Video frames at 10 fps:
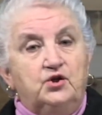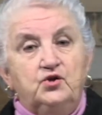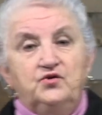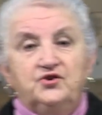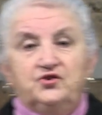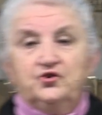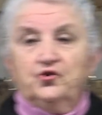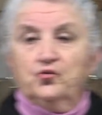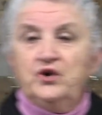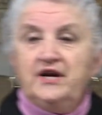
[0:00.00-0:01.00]
to the
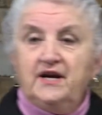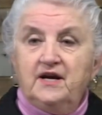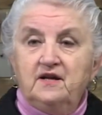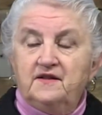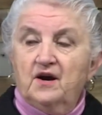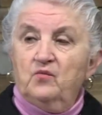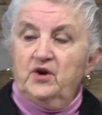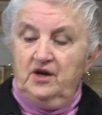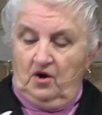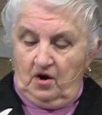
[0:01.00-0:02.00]
degree that
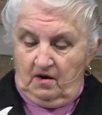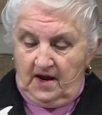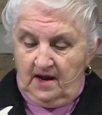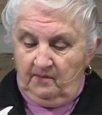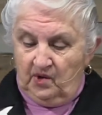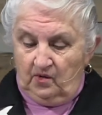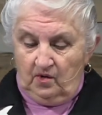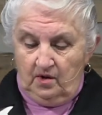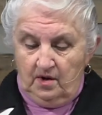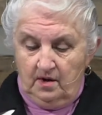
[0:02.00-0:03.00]
we are
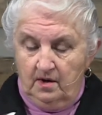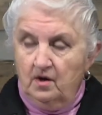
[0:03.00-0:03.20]
able